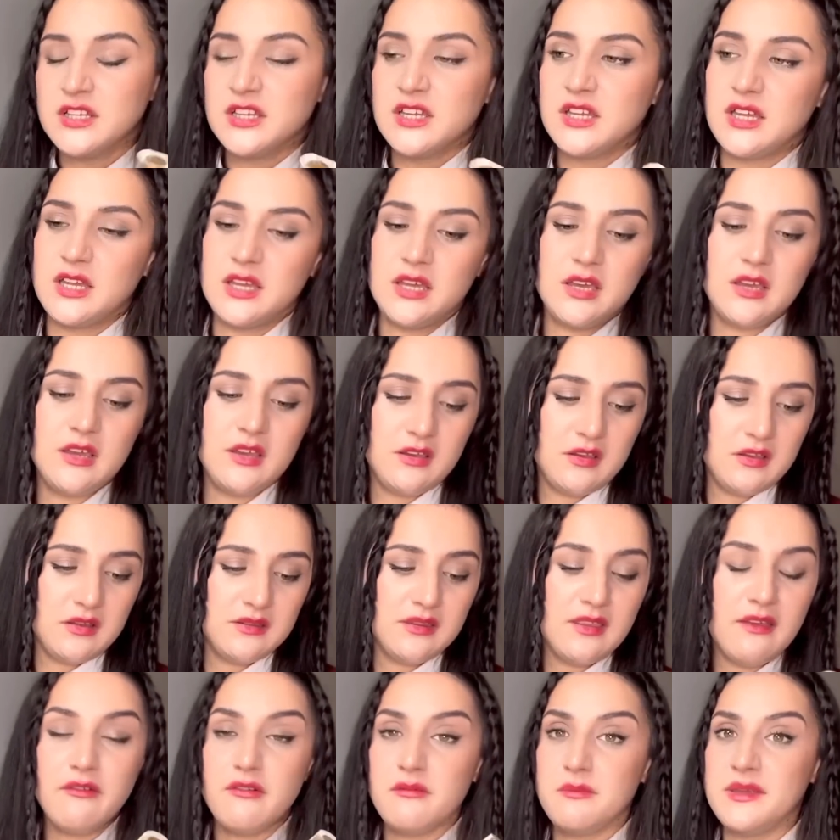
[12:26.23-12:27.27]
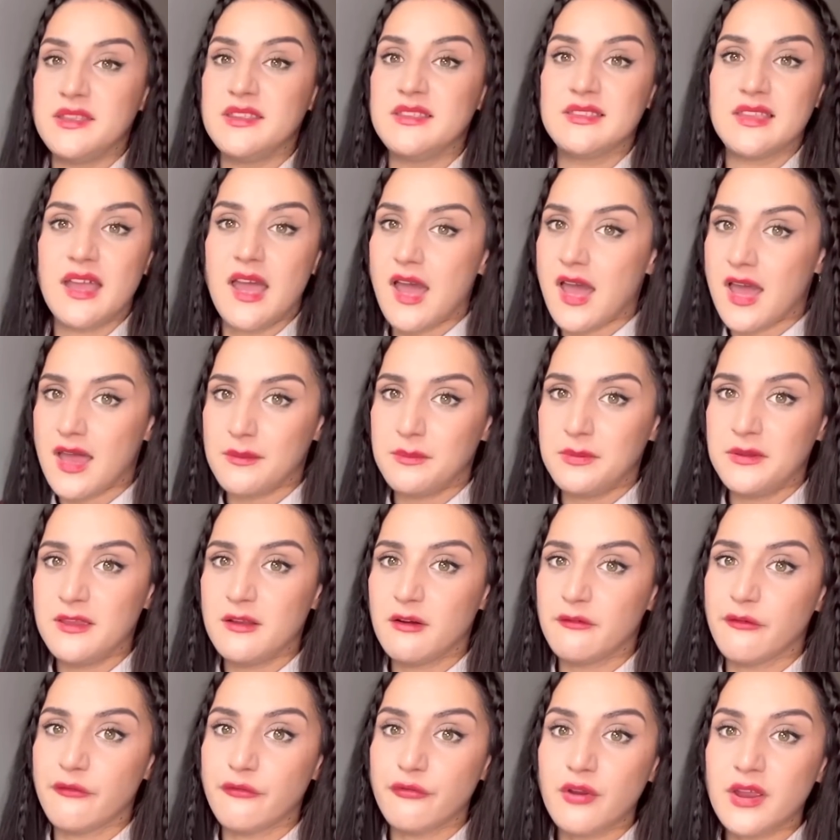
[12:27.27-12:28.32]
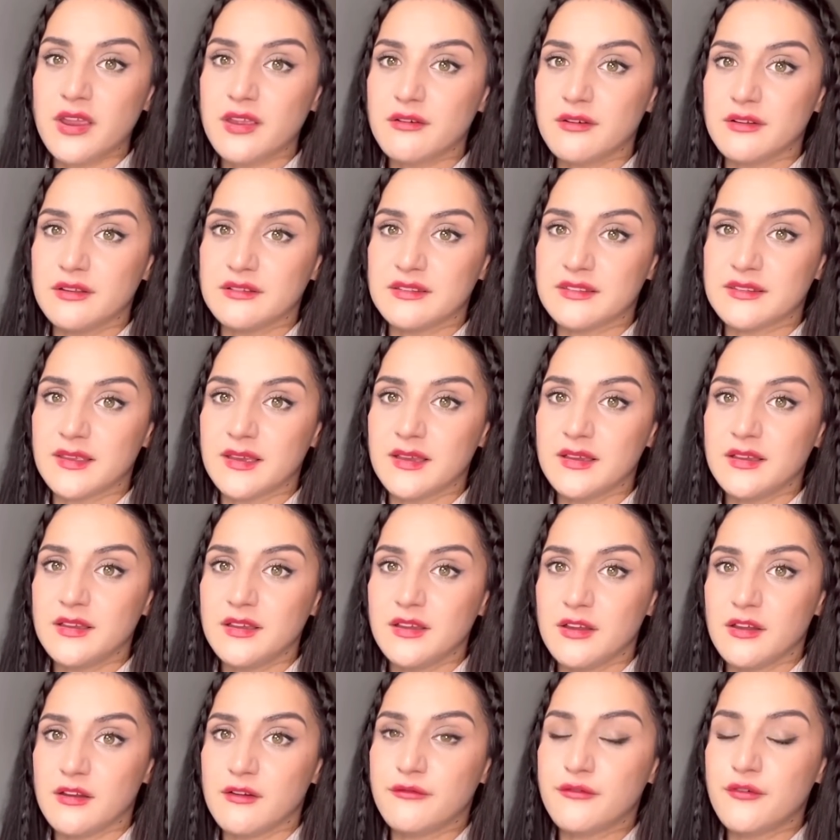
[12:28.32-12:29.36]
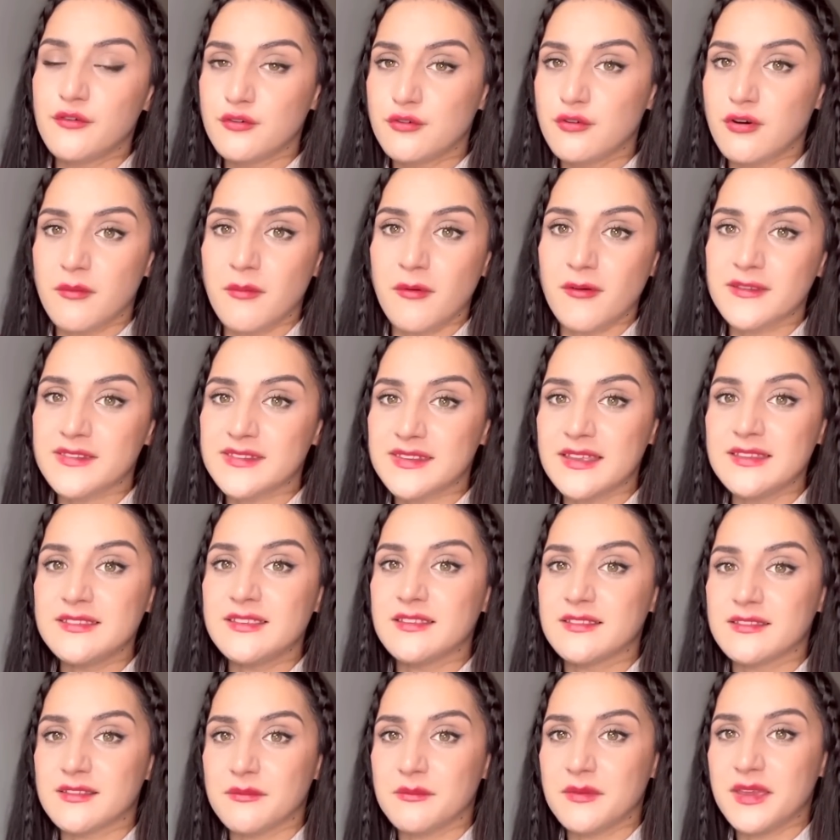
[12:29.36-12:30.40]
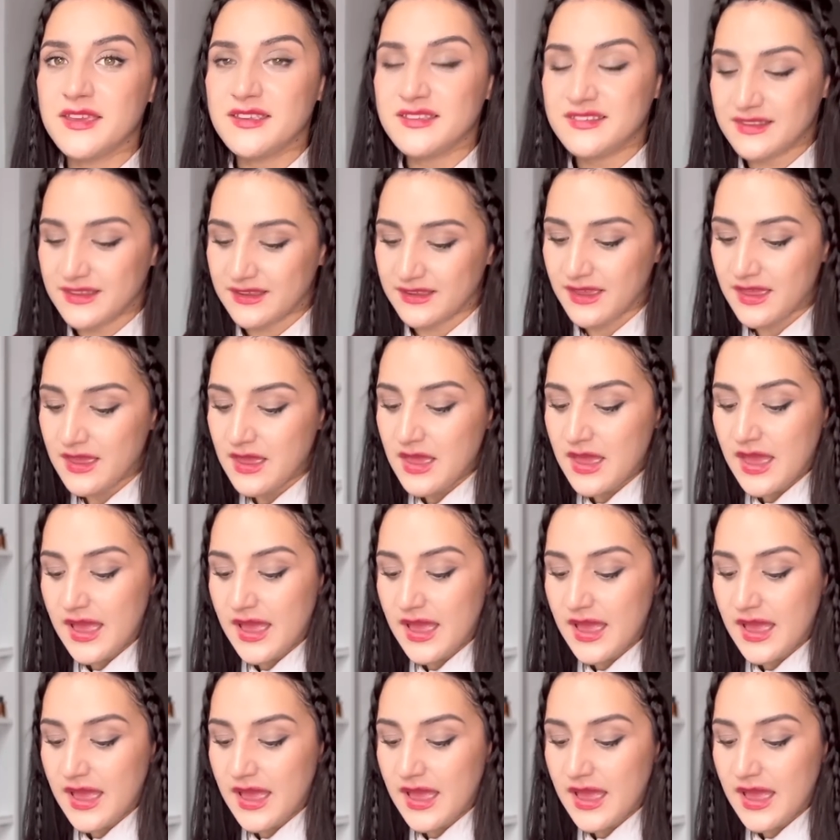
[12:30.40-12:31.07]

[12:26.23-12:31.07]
Never been that happy of a fragrance, huh? For gourmand scent, it's amazing.